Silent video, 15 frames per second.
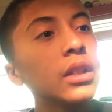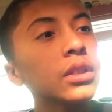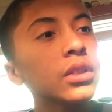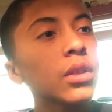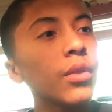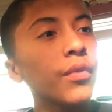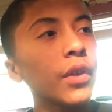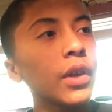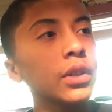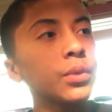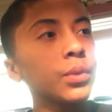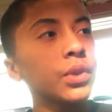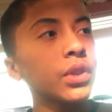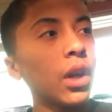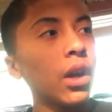So first,
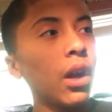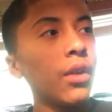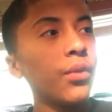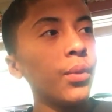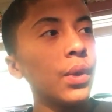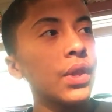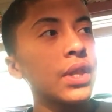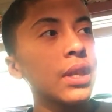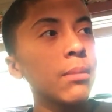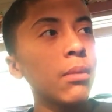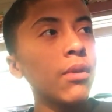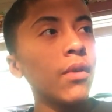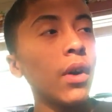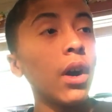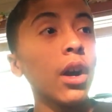we'll start off with some
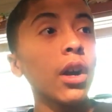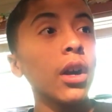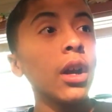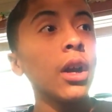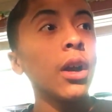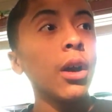of our